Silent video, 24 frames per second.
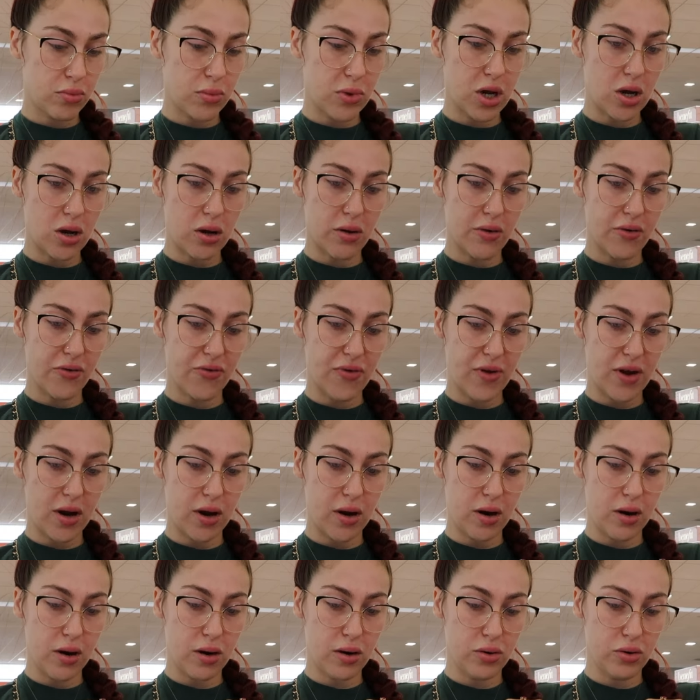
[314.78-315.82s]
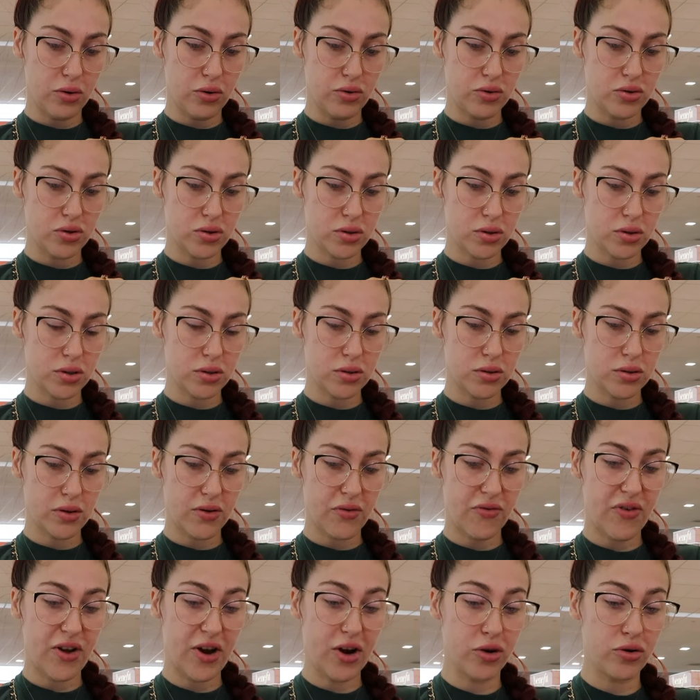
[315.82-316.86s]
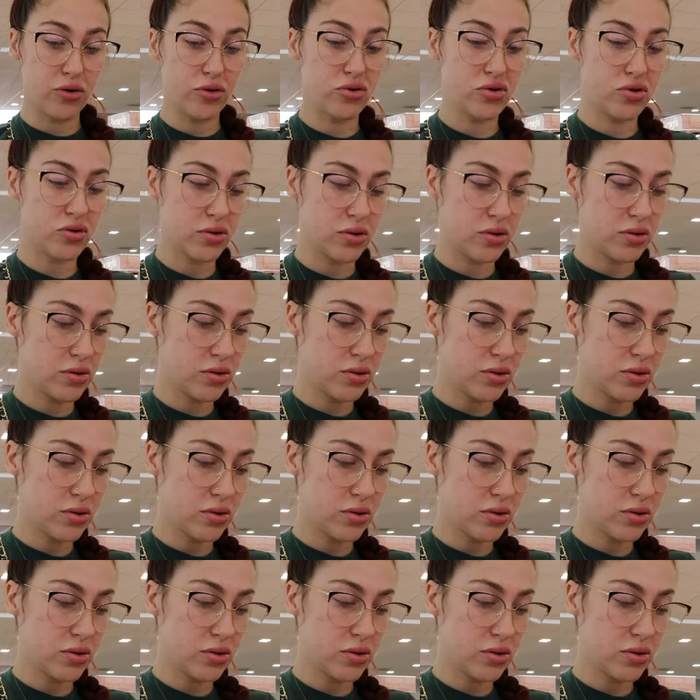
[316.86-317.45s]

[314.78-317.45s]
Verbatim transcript: No, Fair Neutral. Fair Neutral.